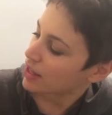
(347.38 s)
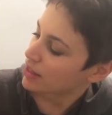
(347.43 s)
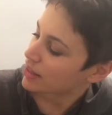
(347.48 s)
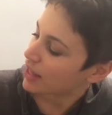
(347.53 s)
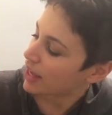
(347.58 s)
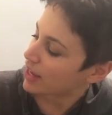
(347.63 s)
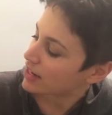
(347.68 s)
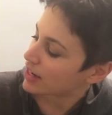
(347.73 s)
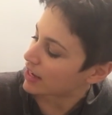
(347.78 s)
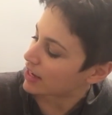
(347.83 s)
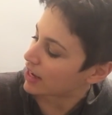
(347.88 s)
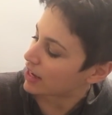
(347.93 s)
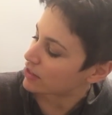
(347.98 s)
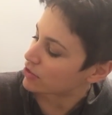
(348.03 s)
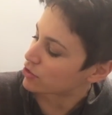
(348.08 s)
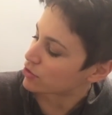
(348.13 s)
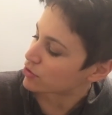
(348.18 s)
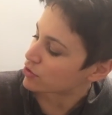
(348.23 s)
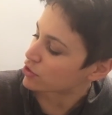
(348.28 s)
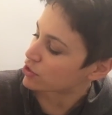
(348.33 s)
Then I got
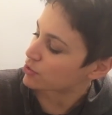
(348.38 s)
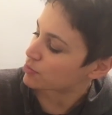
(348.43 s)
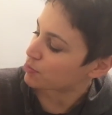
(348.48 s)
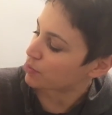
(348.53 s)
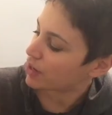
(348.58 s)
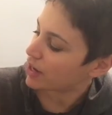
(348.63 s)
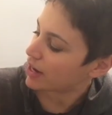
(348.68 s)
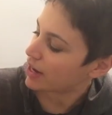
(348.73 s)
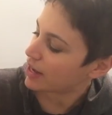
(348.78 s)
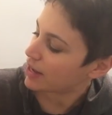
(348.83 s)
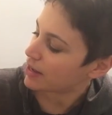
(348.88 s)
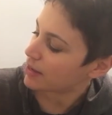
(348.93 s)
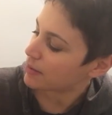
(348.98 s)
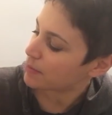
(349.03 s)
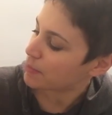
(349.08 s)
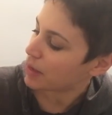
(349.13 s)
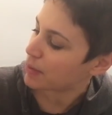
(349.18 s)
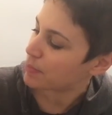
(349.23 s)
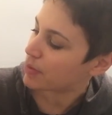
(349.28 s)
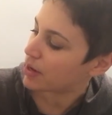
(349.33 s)
to spray
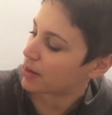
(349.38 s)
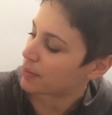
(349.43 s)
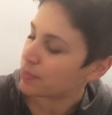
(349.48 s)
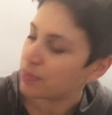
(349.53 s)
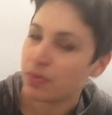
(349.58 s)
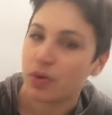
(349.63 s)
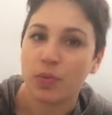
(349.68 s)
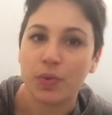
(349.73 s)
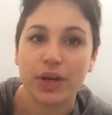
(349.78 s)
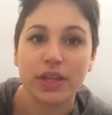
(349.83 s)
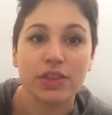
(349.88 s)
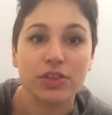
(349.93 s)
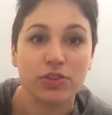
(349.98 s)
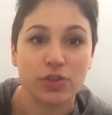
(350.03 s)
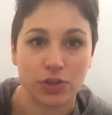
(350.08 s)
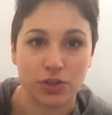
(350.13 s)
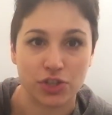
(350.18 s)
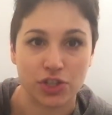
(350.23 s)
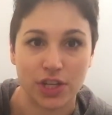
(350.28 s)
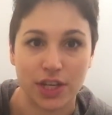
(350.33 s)
my bum with
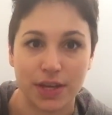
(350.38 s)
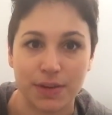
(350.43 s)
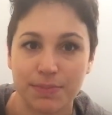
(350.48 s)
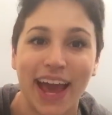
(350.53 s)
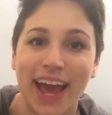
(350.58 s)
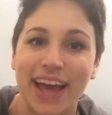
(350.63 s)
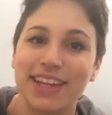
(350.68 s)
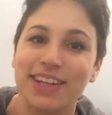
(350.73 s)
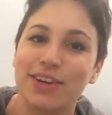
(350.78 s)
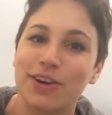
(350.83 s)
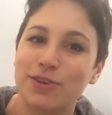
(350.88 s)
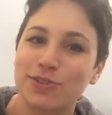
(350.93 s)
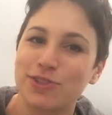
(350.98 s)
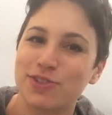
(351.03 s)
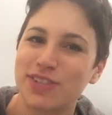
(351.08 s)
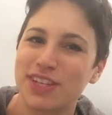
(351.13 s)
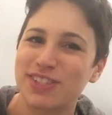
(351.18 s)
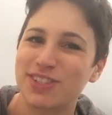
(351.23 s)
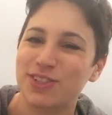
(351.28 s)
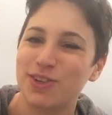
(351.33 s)
Tushy. And it also
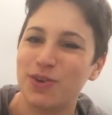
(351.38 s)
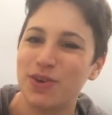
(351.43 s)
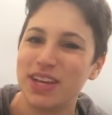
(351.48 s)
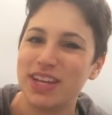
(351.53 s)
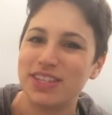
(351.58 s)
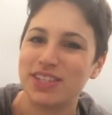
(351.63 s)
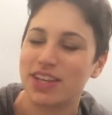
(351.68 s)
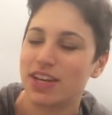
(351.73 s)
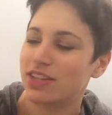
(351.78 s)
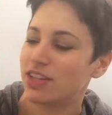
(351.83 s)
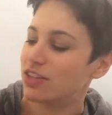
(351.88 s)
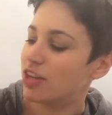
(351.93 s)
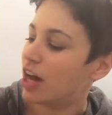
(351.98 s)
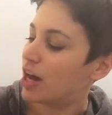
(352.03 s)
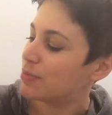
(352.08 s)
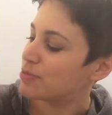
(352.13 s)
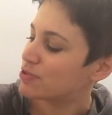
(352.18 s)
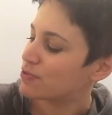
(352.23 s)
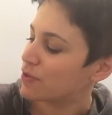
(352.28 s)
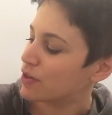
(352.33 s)
says to go easy on the
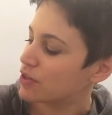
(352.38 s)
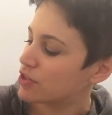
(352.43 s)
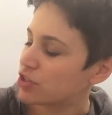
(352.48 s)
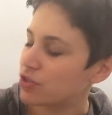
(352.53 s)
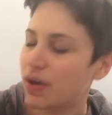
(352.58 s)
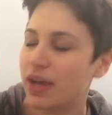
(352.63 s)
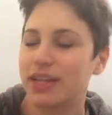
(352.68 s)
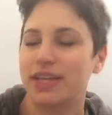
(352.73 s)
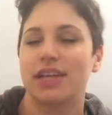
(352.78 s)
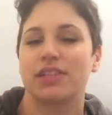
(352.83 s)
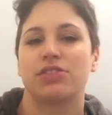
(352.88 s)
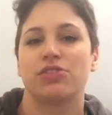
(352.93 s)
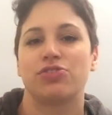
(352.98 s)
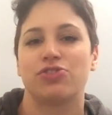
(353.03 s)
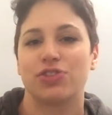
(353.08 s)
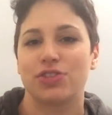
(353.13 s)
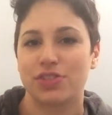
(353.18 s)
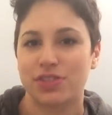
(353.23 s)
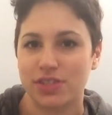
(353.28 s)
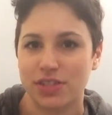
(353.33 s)
knobs first, so I guess it's
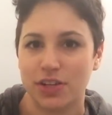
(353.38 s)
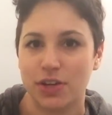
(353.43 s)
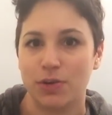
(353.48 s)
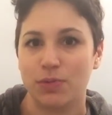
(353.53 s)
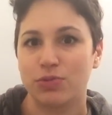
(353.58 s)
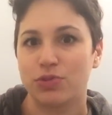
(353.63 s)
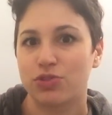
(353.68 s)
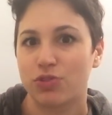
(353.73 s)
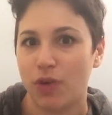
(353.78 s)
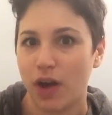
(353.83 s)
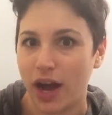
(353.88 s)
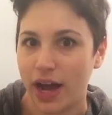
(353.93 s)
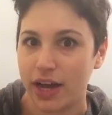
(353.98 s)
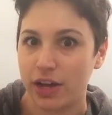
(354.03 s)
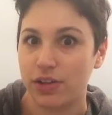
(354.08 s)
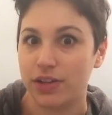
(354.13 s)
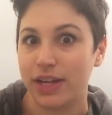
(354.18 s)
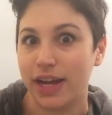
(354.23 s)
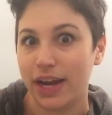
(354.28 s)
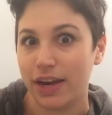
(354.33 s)
just, you know,
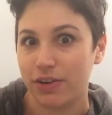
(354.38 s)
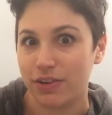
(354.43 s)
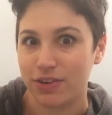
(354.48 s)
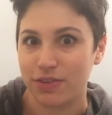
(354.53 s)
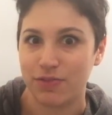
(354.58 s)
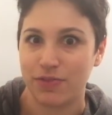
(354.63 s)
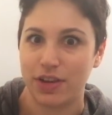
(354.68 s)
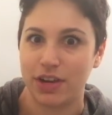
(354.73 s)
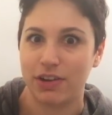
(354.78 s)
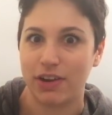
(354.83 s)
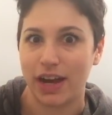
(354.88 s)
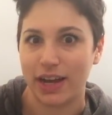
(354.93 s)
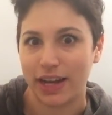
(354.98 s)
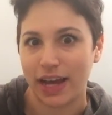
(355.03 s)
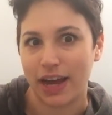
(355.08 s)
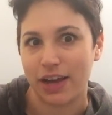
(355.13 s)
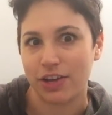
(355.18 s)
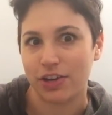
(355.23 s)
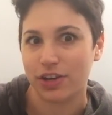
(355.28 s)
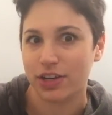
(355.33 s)
trial and error and figure out
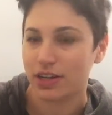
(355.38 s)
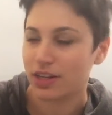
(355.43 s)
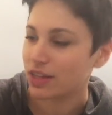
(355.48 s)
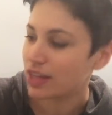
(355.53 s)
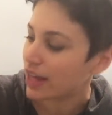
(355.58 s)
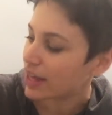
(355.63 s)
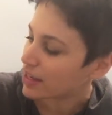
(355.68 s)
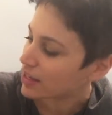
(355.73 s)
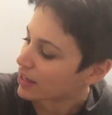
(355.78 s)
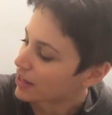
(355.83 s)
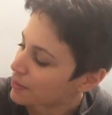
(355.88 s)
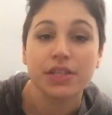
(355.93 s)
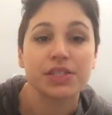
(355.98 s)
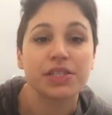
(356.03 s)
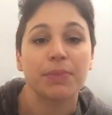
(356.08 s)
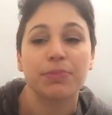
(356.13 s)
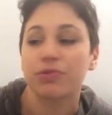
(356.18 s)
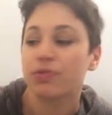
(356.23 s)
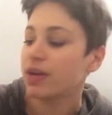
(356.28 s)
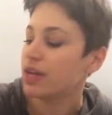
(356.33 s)
how you're gonna like it.
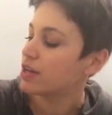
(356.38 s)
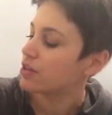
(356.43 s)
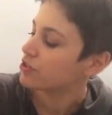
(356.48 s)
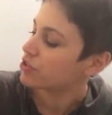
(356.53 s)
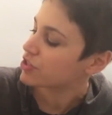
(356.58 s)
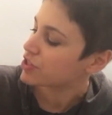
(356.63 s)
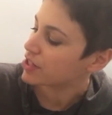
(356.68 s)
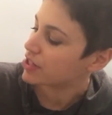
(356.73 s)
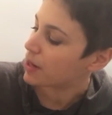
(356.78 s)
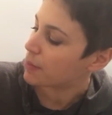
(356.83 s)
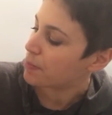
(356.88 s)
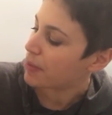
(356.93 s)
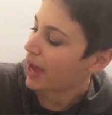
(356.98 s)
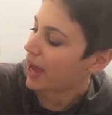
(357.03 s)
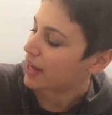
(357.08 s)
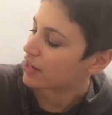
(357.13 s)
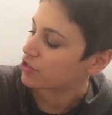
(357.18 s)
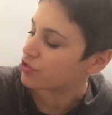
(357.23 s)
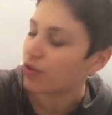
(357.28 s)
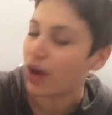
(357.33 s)
Step 3, you're just gonna
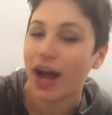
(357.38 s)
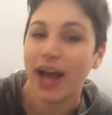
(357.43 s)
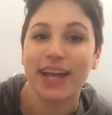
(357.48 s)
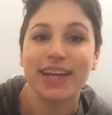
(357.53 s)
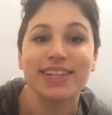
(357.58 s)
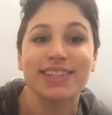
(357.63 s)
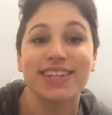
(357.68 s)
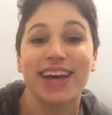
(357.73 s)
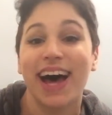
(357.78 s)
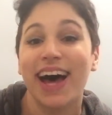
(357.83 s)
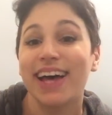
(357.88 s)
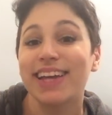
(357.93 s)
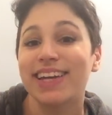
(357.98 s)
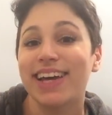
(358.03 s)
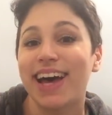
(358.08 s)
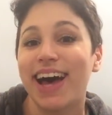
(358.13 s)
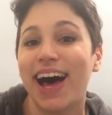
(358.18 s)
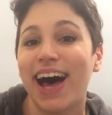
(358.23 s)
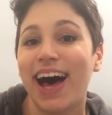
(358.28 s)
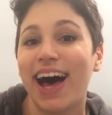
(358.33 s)
pat dry and
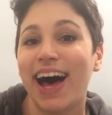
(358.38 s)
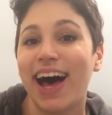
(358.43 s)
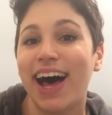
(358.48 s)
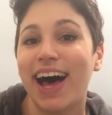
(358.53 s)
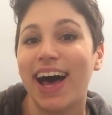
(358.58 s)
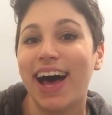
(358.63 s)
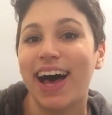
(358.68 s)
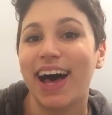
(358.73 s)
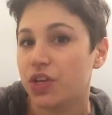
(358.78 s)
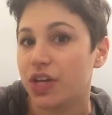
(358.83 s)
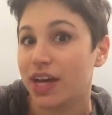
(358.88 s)
ta-da!